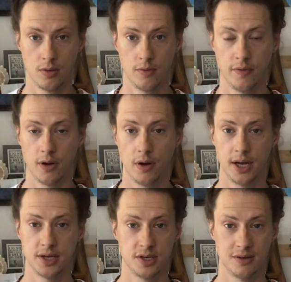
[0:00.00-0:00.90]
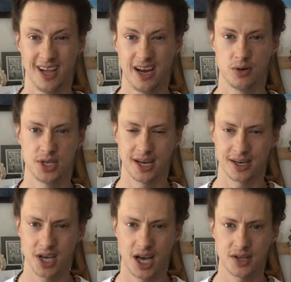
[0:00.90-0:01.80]
If there are any
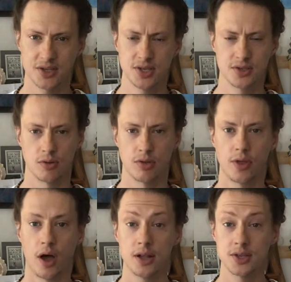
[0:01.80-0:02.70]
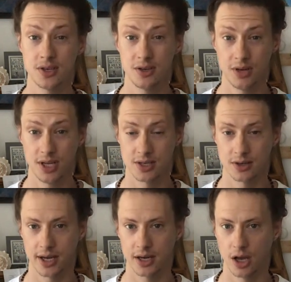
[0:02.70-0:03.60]
energetic toxins or thoughts that you need to
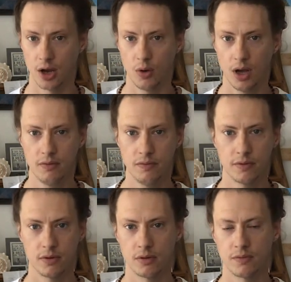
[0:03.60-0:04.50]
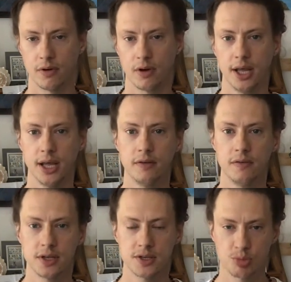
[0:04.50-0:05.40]
let go of, forgive
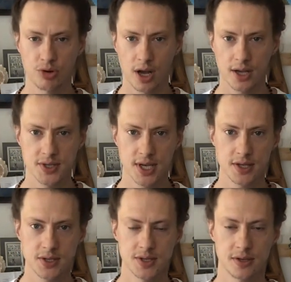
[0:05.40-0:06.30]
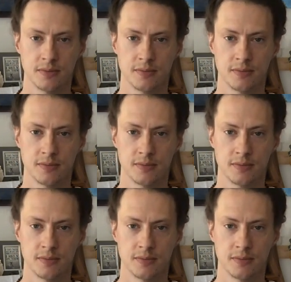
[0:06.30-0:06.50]
in this process.